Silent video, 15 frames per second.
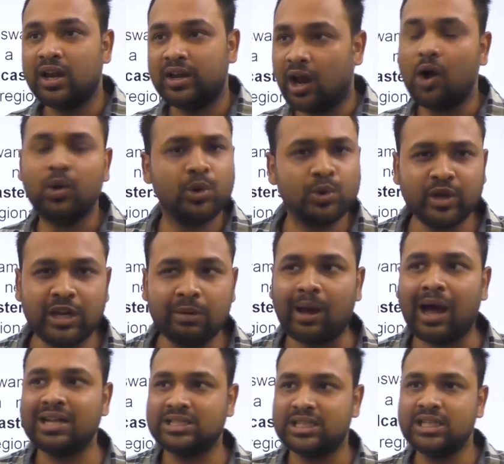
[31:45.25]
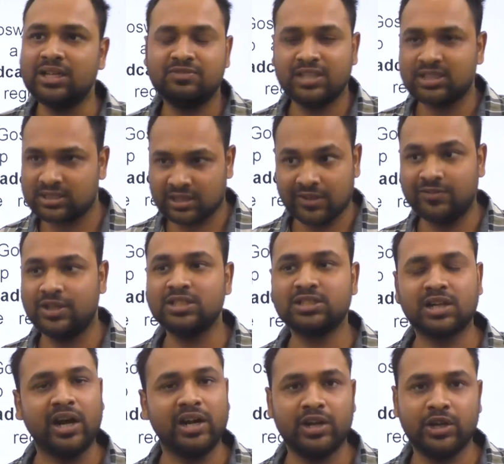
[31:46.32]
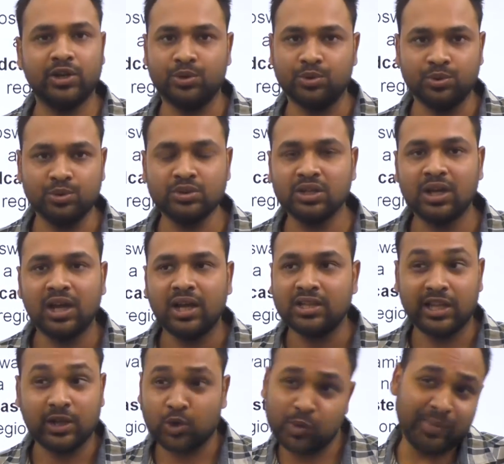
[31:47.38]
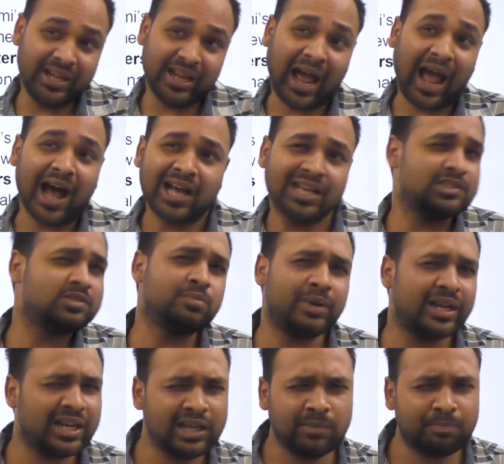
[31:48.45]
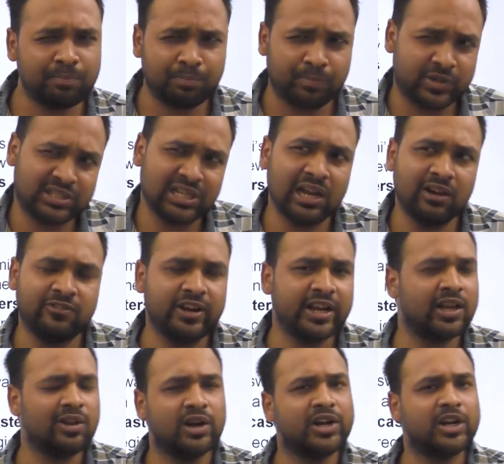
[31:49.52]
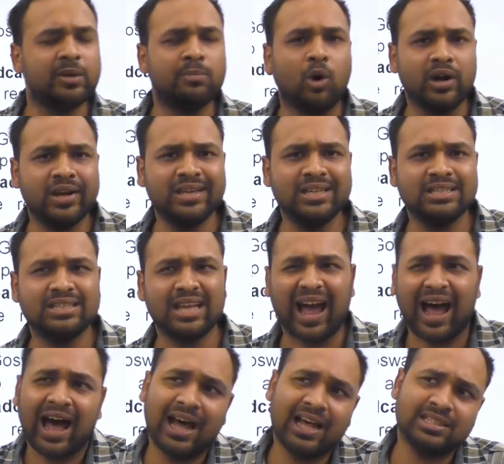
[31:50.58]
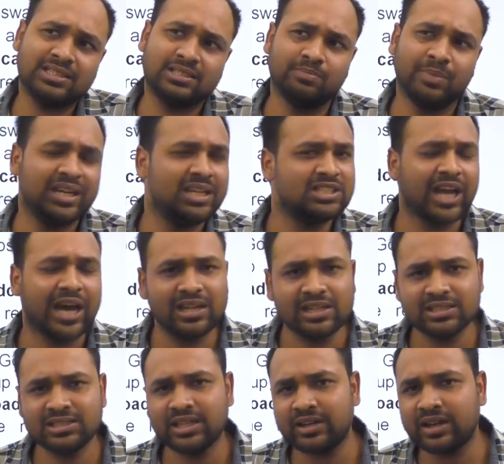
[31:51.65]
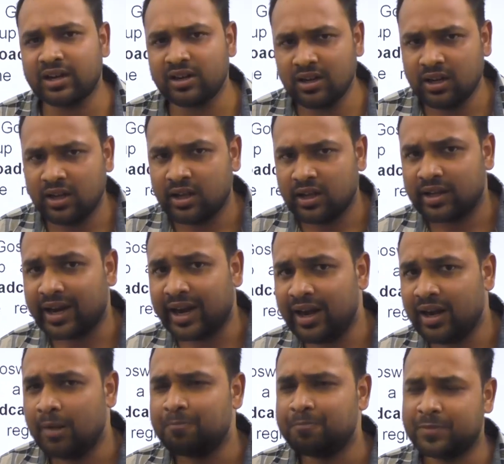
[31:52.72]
Now you can imagine if this continues, there could be as many self-regulatory bodies as many channels there are, right?